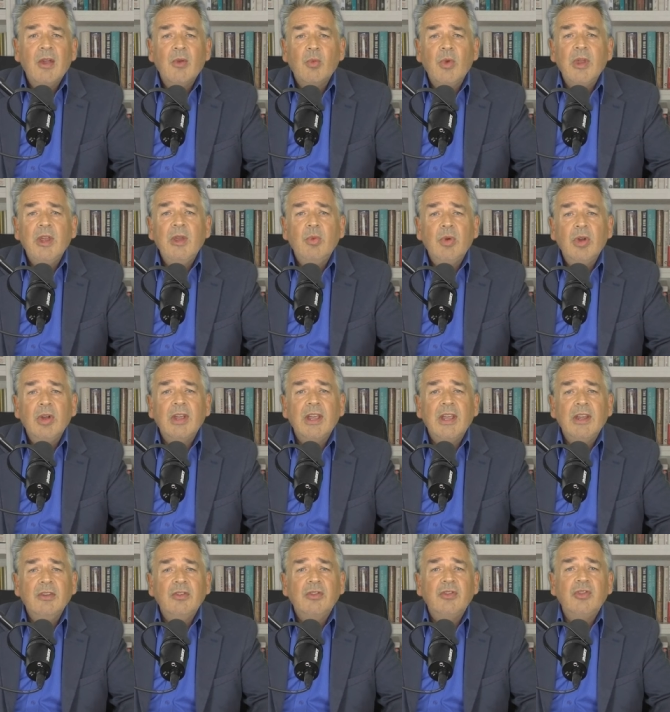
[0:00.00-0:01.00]
We were
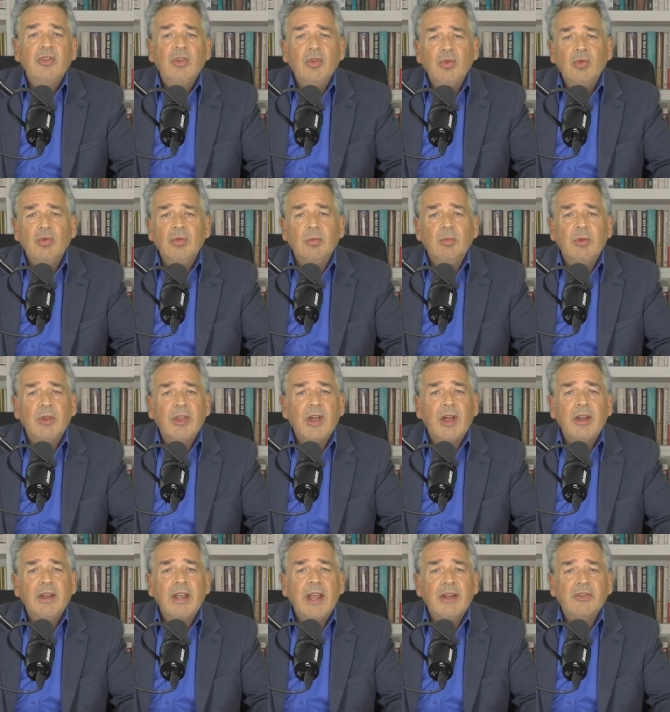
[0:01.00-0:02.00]
in tune with
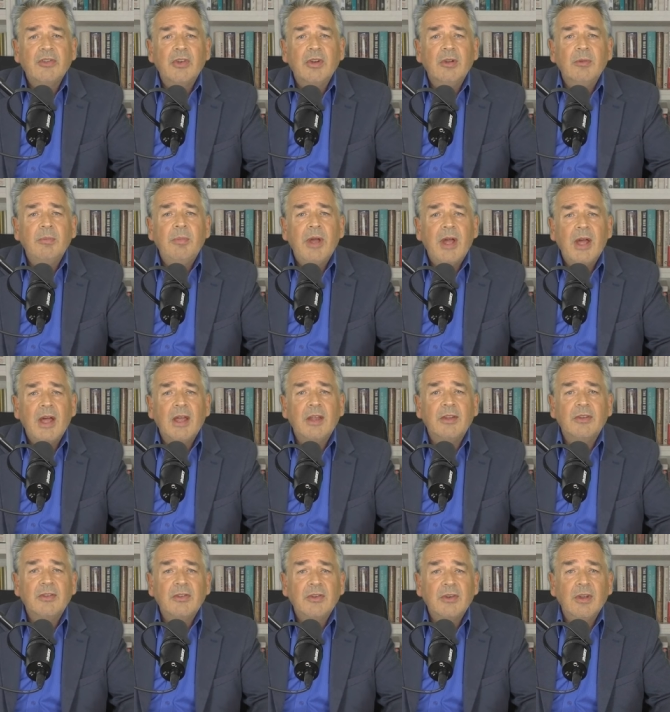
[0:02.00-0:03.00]
our national
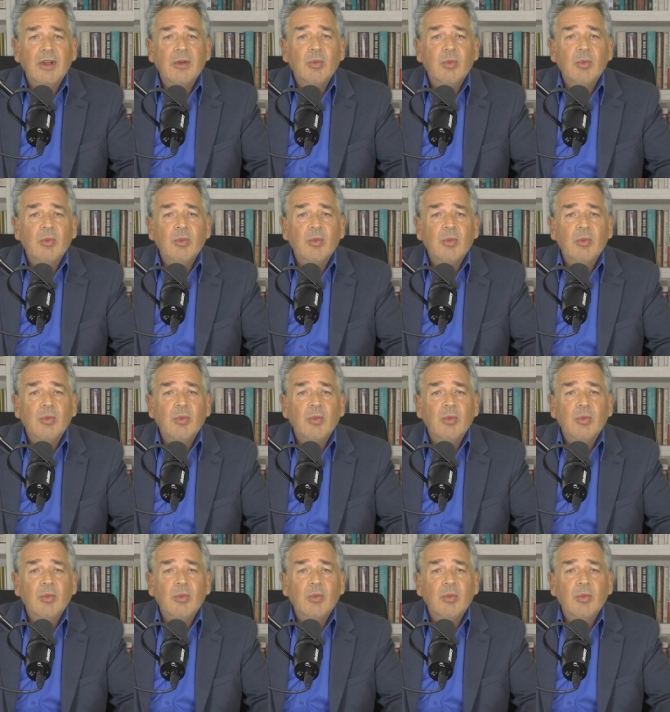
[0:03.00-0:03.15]
past,